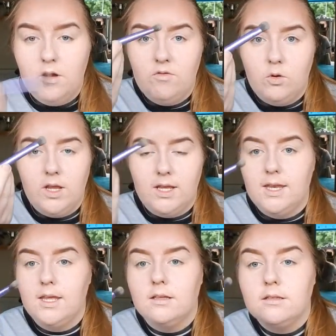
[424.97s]
Real
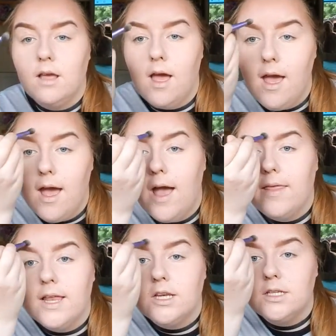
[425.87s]
Techniques. And
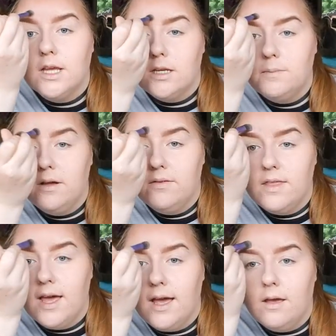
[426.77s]
then I just like to buff
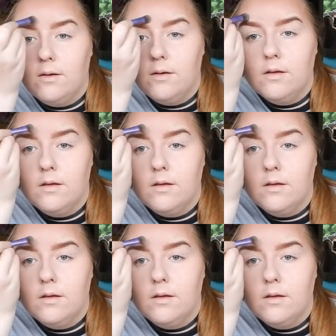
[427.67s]
that out.